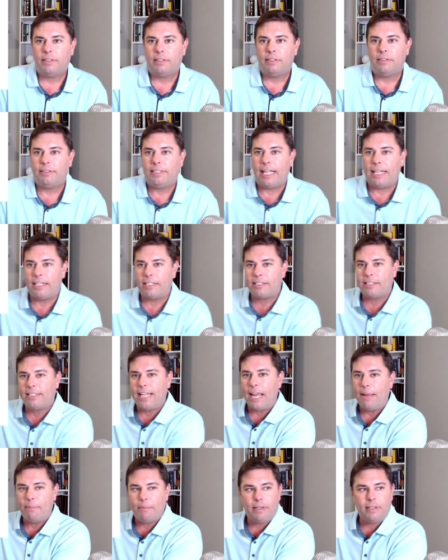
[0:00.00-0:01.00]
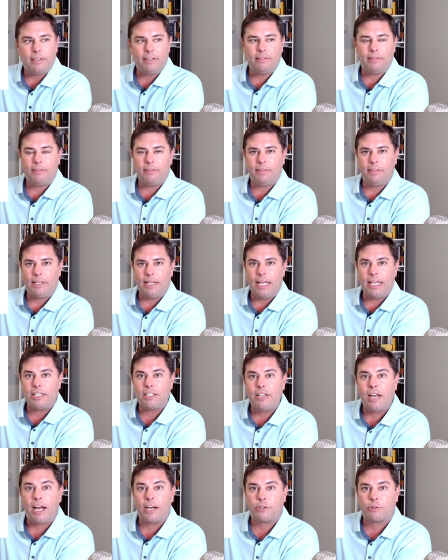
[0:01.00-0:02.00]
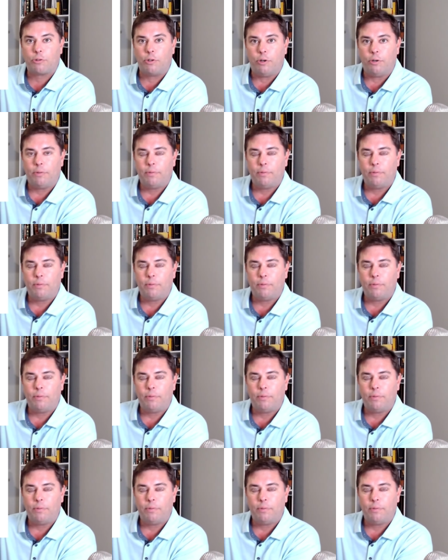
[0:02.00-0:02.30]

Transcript: then the statement is not true.